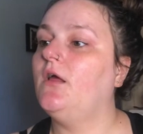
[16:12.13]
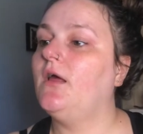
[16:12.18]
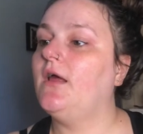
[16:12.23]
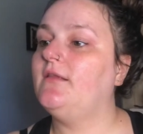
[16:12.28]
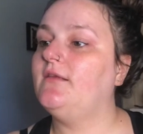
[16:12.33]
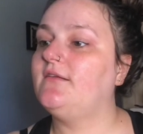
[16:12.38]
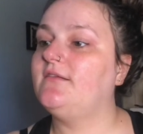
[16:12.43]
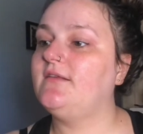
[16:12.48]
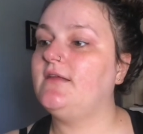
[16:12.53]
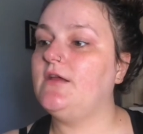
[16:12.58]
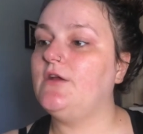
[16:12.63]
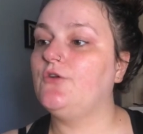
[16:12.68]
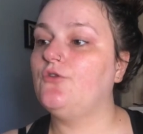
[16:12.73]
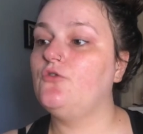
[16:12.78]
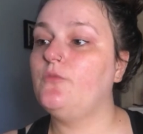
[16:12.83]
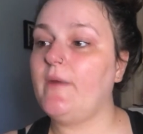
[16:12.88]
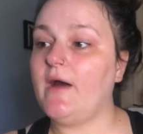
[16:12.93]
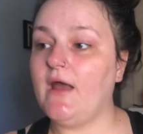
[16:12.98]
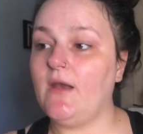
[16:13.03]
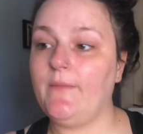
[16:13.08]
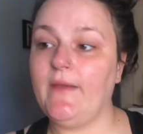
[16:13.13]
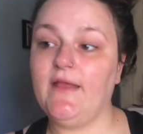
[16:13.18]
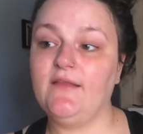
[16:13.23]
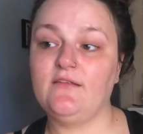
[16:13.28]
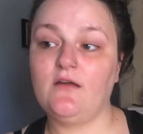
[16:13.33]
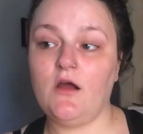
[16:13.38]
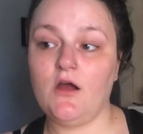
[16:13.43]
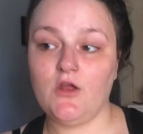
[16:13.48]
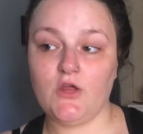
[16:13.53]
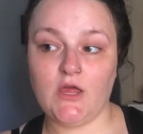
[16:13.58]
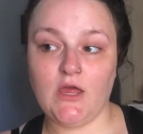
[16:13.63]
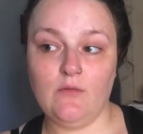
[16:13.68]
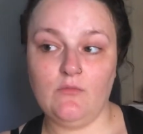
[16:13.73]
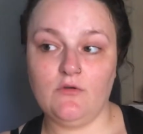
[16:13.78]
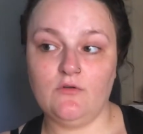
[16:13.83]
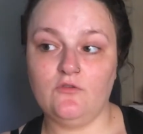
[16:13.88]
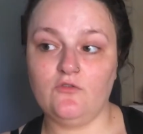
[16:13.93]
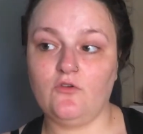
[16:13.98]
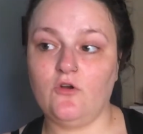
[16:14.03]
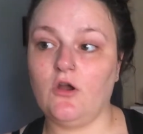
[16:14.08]
It does say here no parabens, harsh
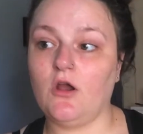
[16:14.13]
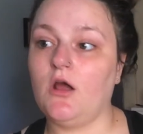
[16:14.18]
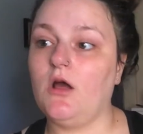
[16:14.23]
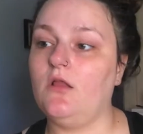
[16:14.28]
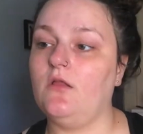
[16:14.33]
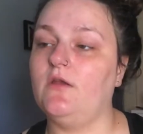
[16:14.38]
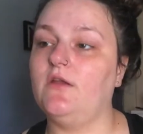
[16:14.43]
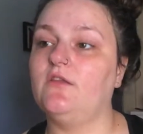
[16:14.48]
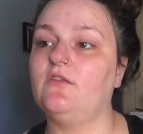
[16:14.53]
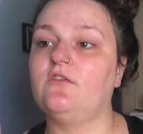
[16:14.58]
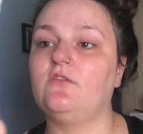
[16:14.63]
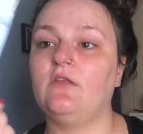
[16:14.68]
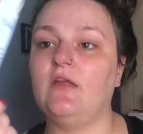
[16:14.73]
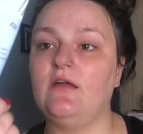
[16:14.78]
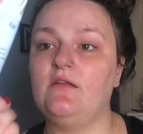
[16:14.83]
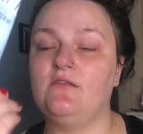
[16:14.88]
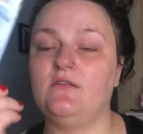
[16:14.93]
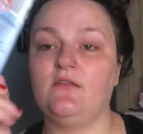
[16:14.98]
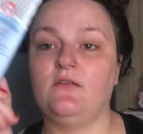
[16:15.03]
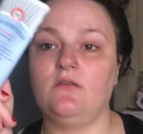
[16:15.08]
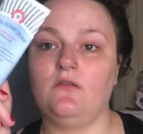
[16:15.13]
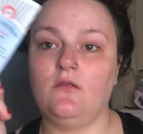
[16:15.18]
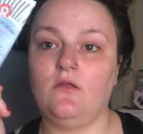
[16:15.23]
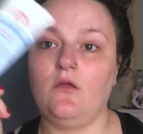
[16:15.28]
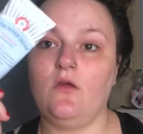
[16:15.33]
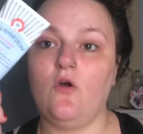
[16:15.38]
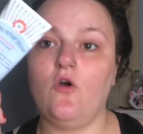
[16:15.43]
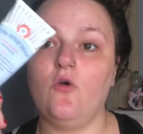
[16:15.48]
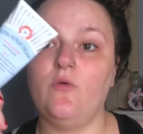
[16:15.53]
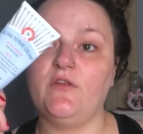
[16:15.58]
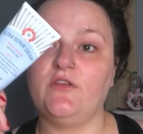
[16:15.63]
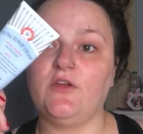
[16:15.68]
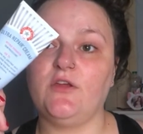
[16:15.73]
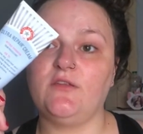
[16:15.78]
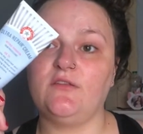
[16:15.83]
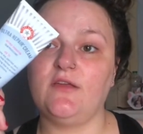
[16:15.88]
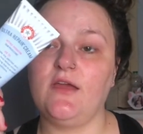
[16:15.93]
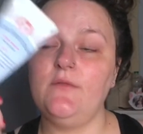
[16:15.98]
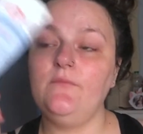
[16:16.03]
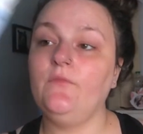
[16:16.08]
chemicals or colourants, so that's always a
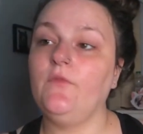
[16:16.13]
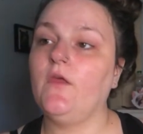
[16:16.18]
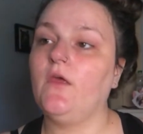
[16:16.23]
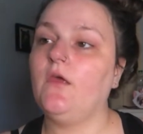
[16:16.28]
good sign.